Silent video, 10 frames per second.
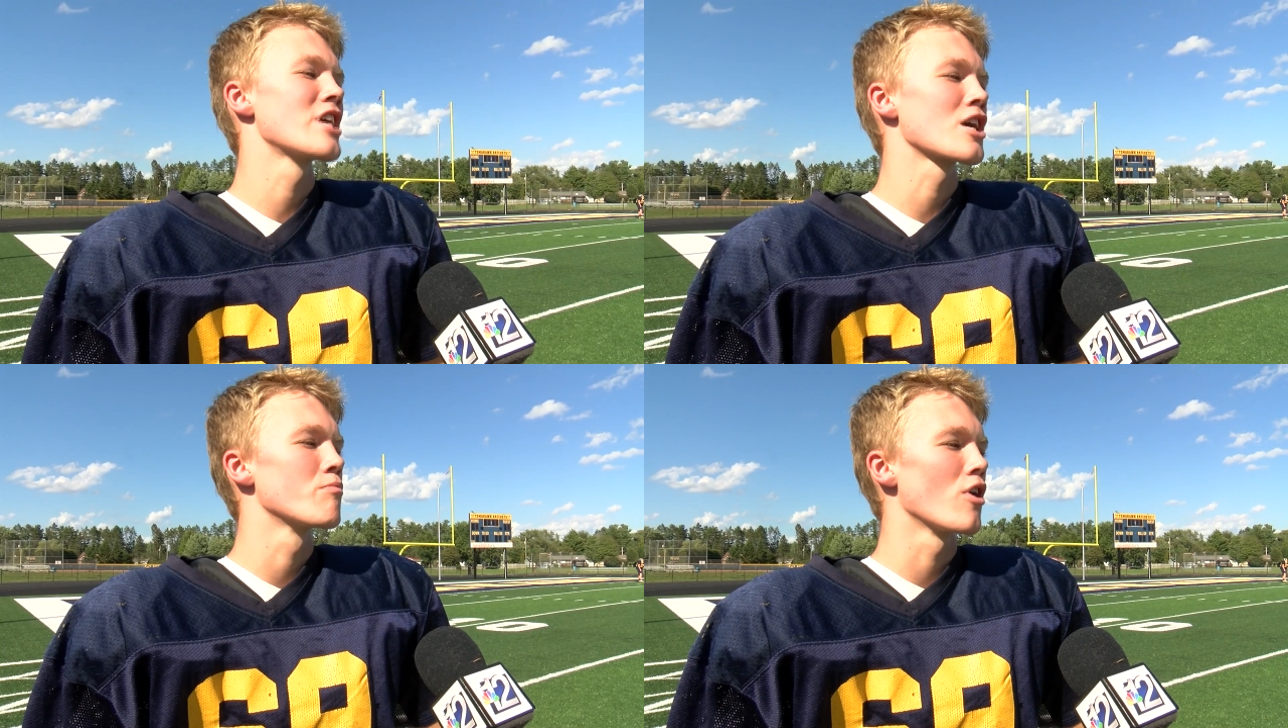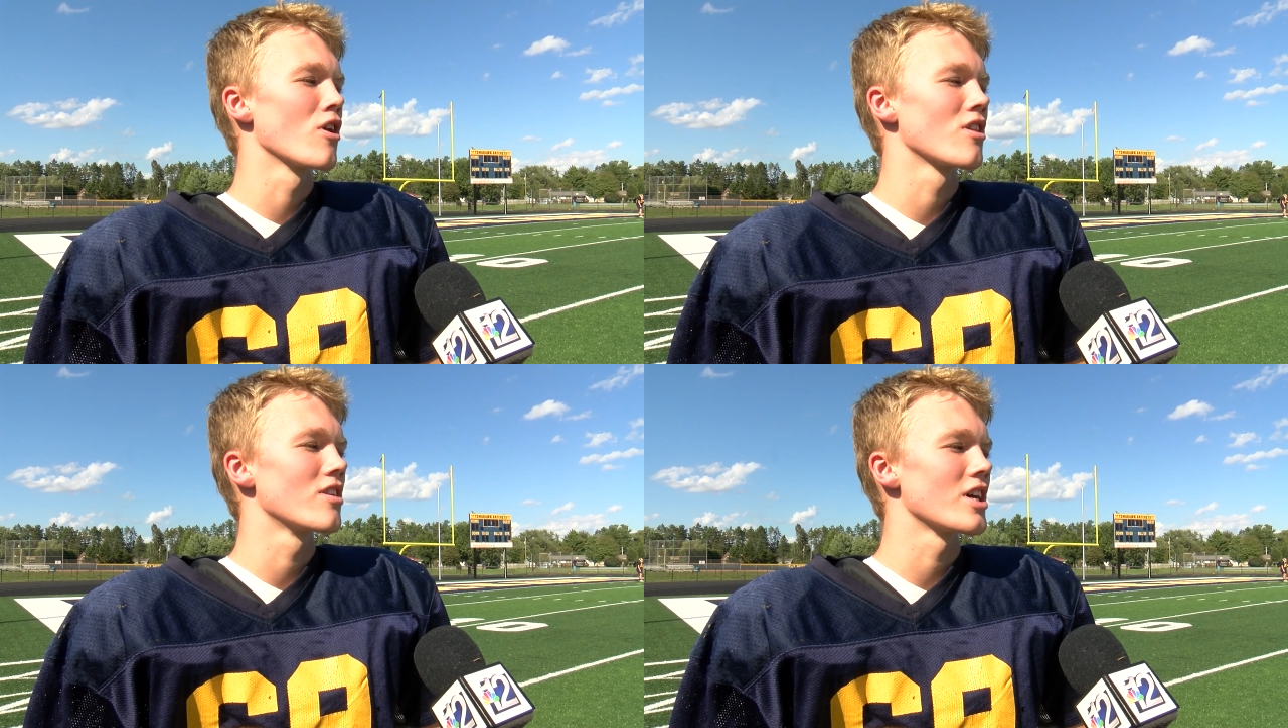you kick a
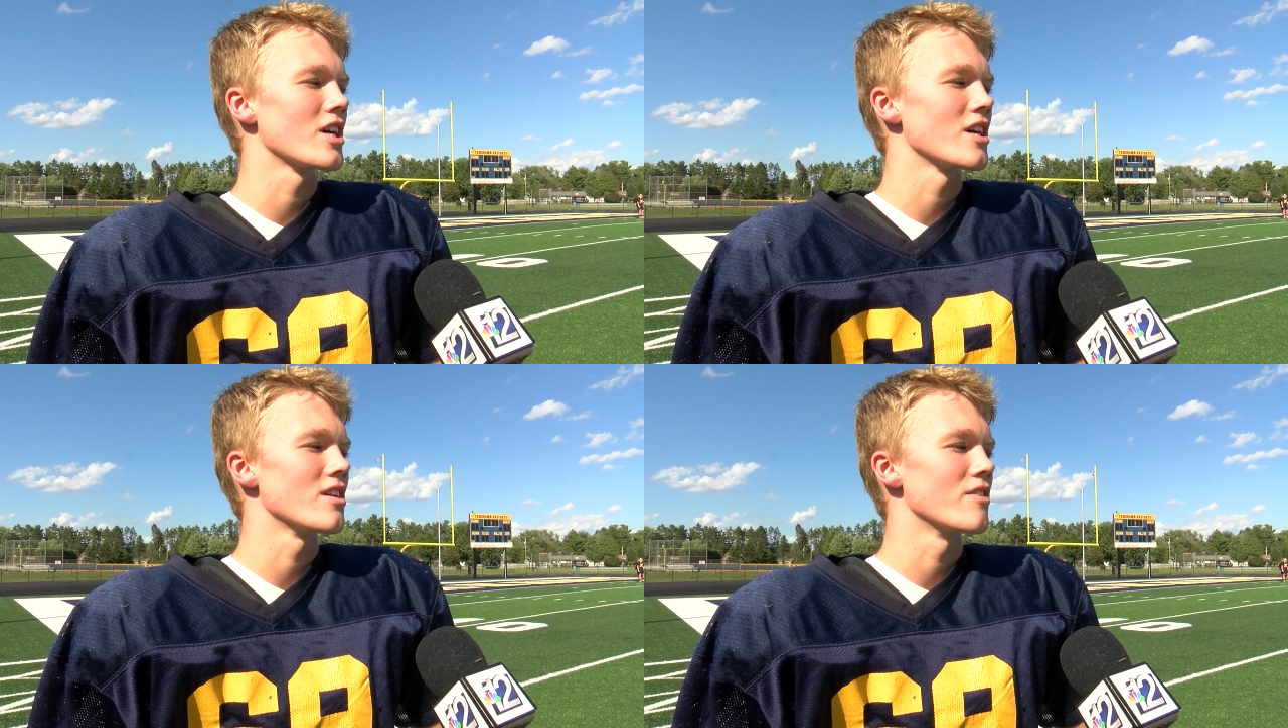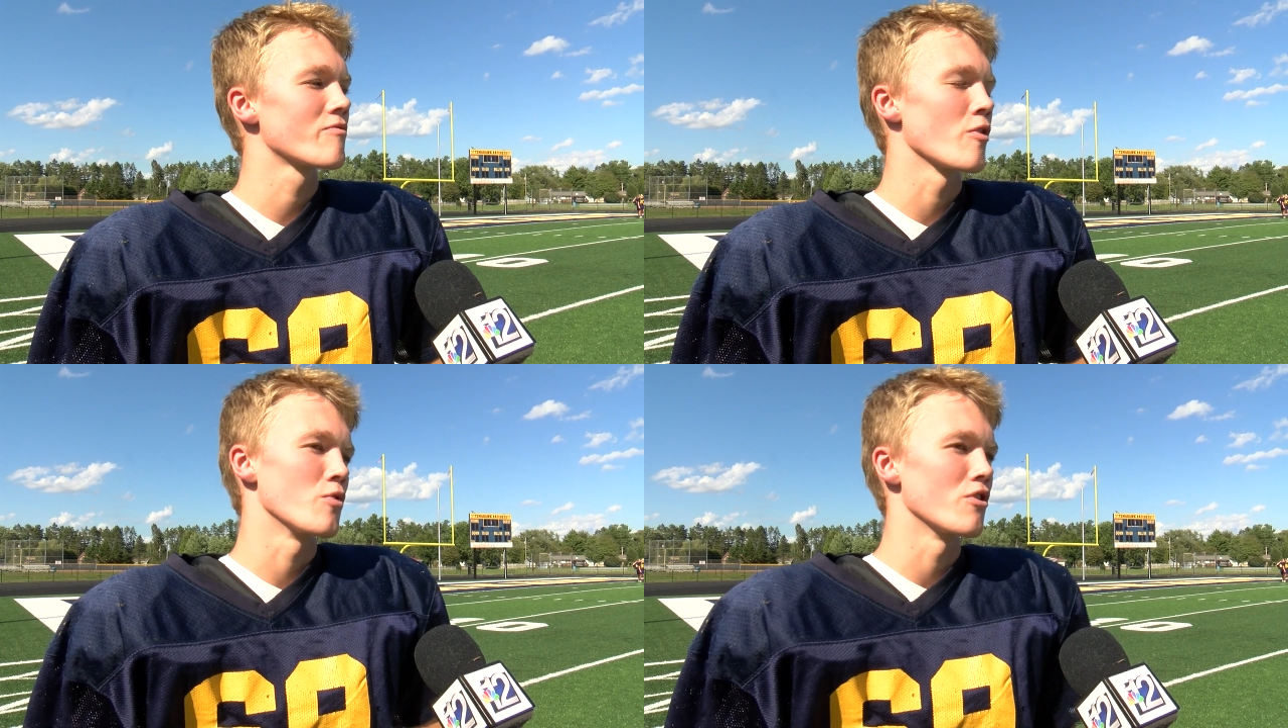ball,
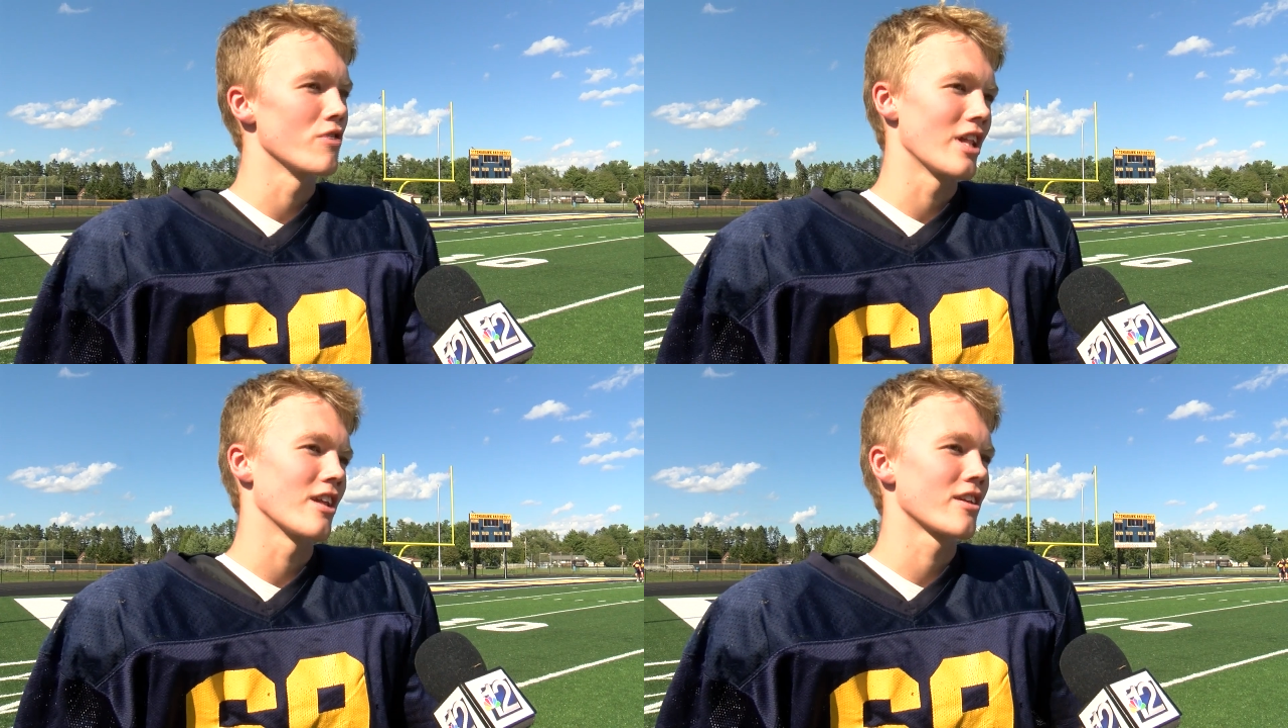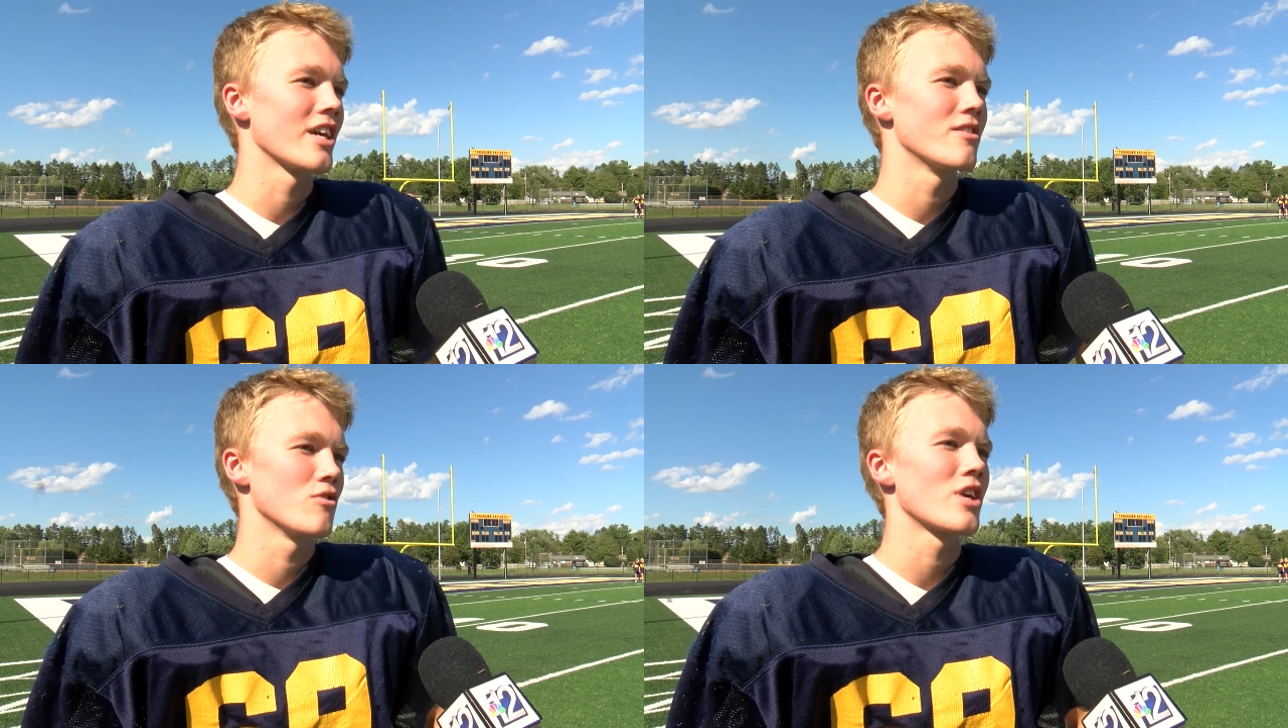from you're a little
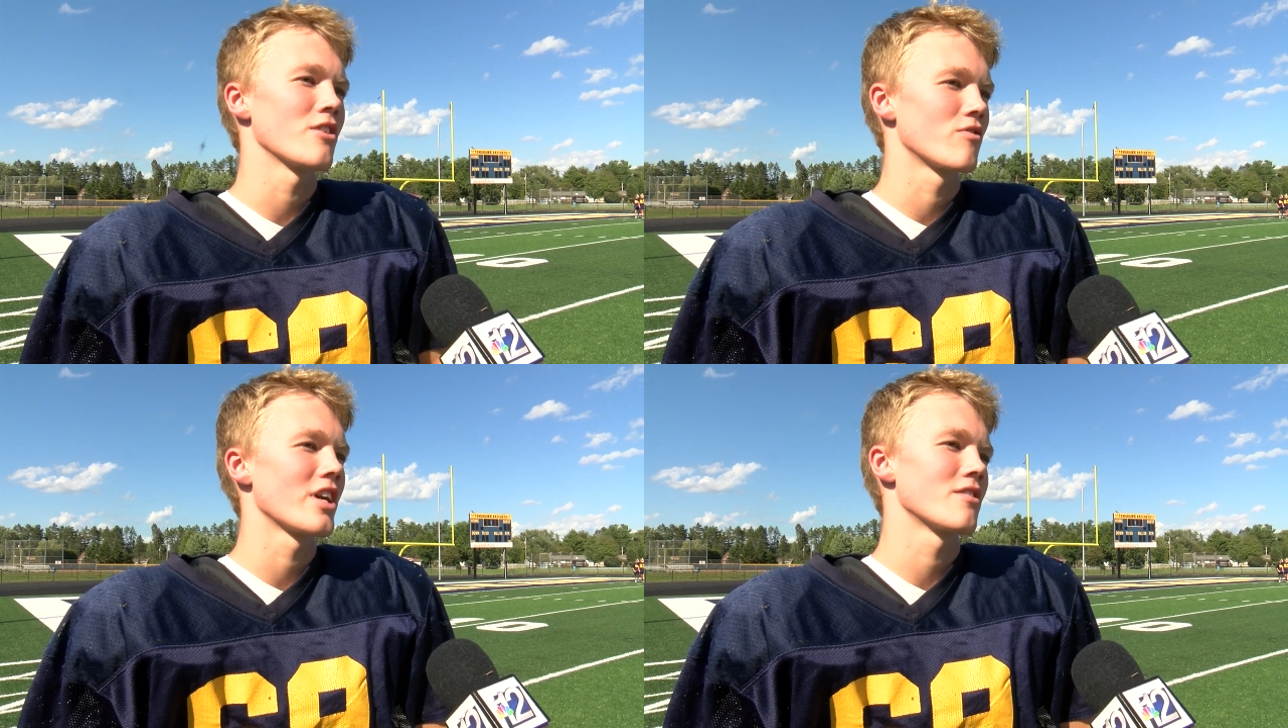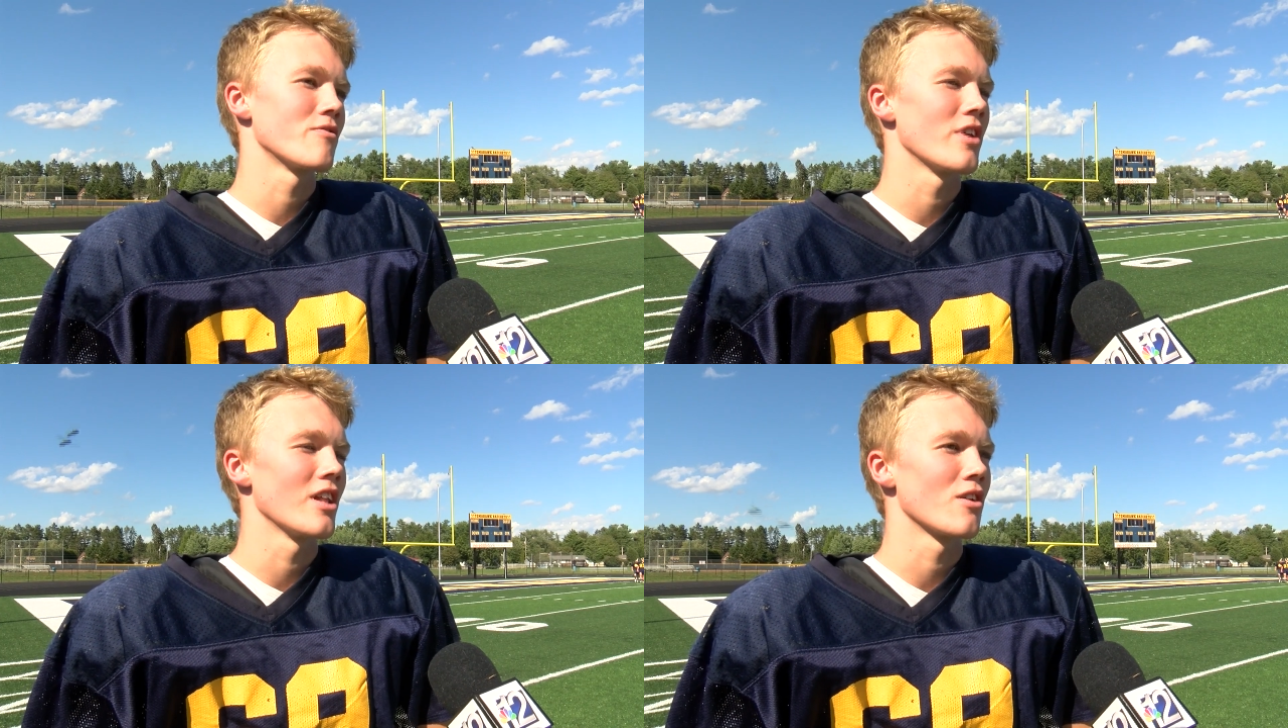kid, you kind of get the
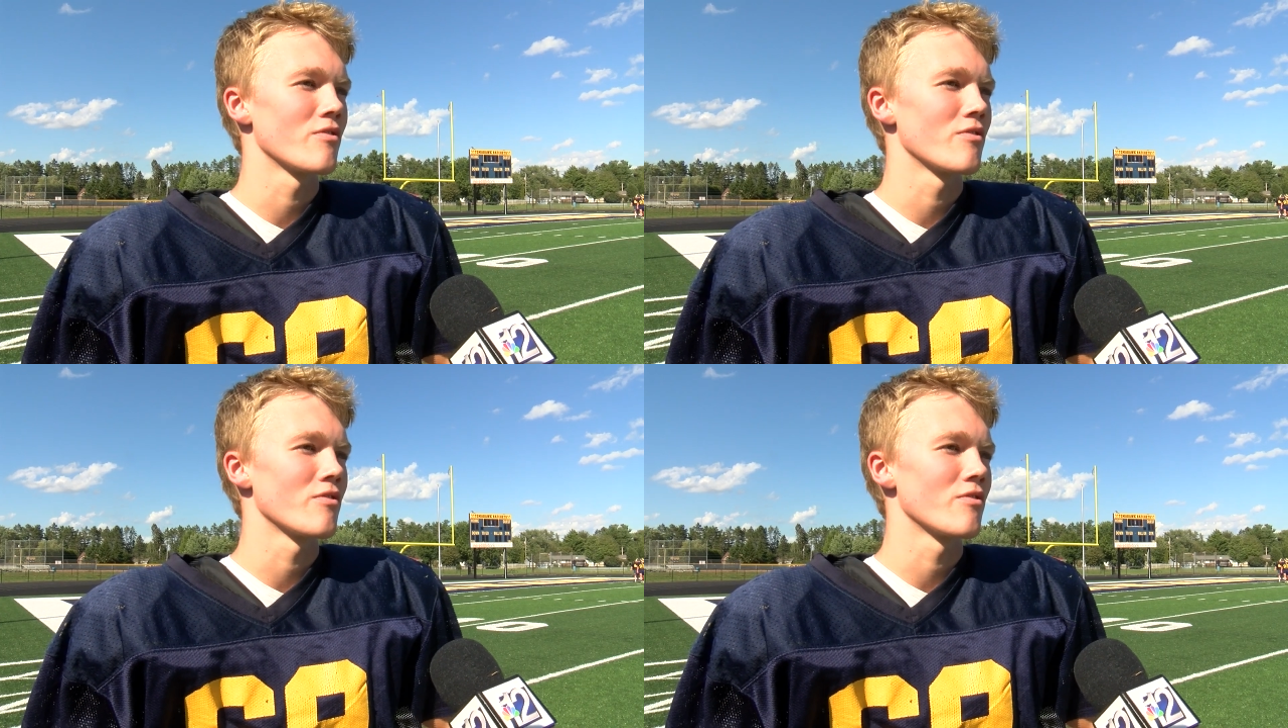feeling